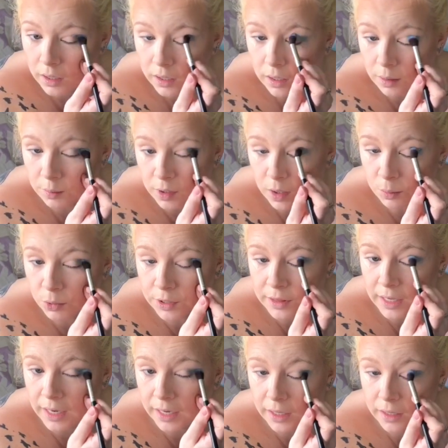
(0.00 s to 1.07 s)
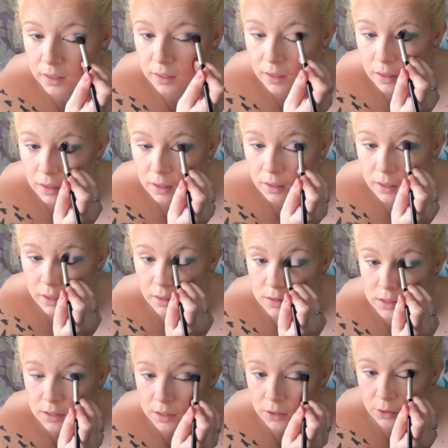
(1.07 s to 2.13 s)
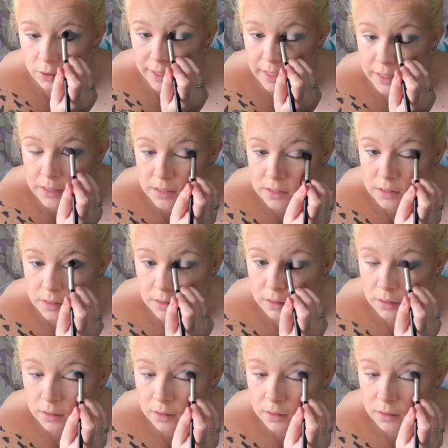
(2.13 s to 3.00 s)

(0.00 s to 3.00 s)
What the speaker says: And I'm going to put that into the crease